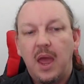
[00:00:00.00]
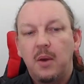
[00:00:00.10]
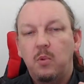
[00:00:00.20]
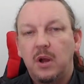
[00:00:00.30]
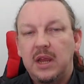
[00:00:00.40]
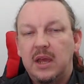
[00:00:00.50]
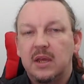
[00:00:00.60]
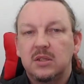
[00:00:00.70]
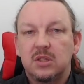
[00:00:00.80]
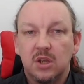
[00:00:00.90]
and one
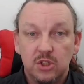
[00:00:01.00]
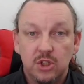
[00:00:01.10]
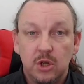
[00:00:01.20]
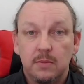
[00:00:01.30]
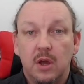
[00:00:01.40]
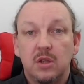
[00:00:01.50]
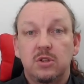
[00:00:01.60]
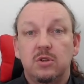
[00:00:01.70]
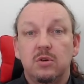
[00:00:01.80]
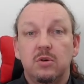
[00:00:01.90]
is consumer
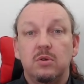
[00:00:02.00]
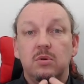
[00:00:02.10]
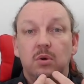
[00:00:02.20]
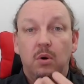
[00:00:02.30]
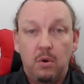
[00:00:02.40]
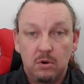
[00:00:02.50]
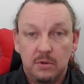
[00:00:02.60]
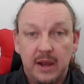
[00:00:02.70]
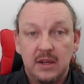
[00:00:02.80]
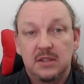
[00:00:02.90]
to
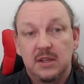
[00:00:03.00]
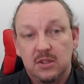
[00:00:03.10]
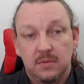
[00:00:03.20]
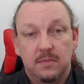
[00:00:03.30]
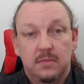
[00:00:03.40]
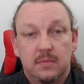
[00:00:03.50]
automated system.